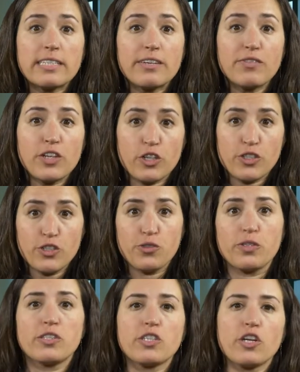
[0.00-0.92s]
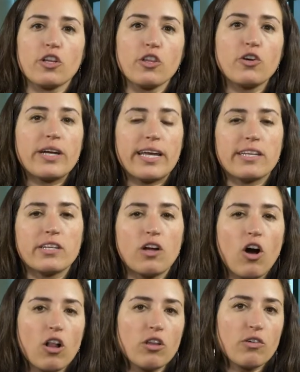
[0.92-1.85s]
given our students are located
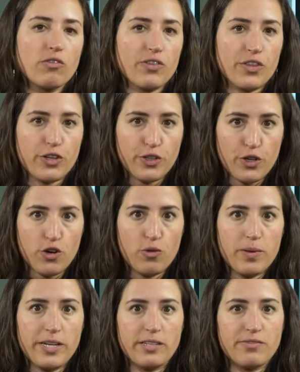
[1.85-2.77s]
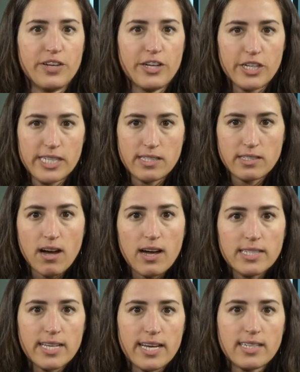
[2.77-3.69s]
all over the globe and in various
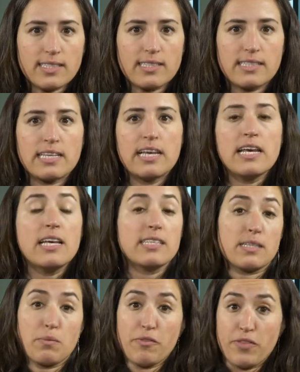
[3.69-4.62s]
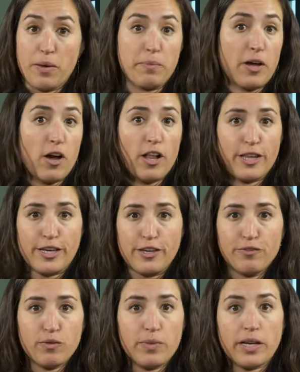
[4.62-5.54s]
contexts, some of them calling
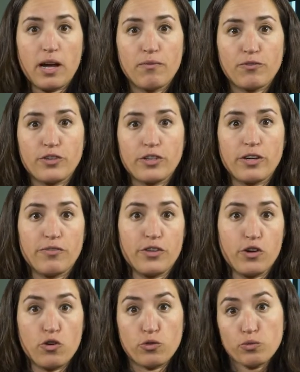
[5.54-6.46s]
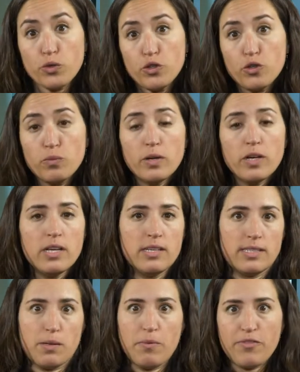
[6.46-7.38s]
in from the comfort of their own room,
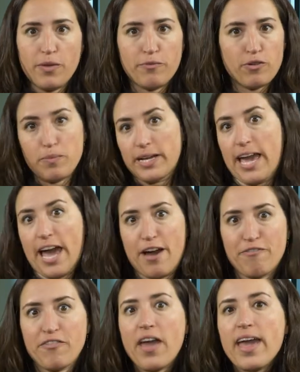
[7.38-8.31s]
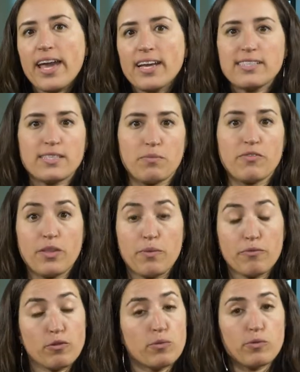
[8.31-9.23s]
some of them from a cafe, some of
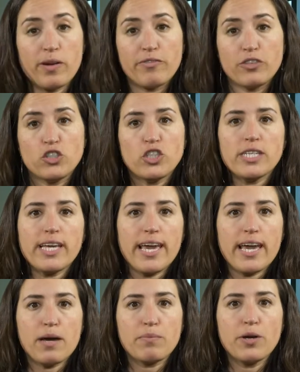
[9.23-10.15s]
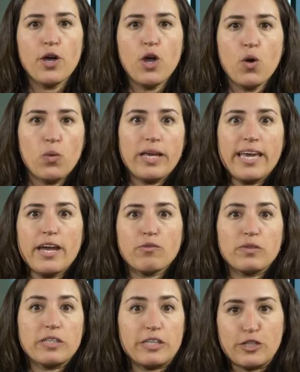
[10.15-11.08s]
them from a refugee camp, we
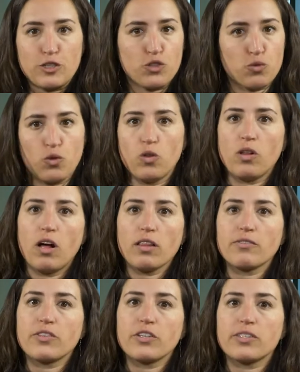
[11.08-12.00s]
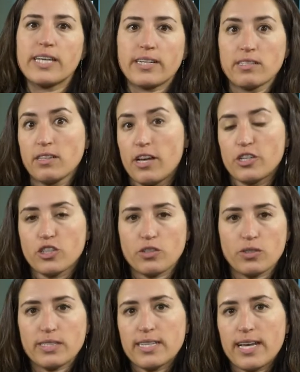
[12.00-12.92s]
can't really control all of their
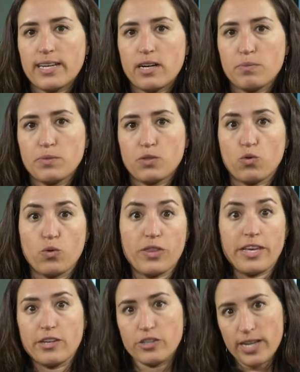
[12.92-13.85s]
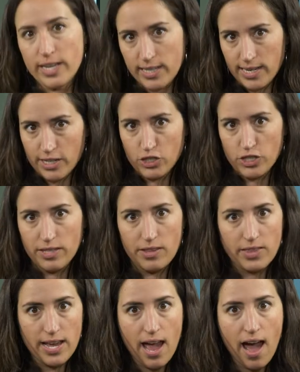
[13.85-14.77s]
technological setups or the internet connection that they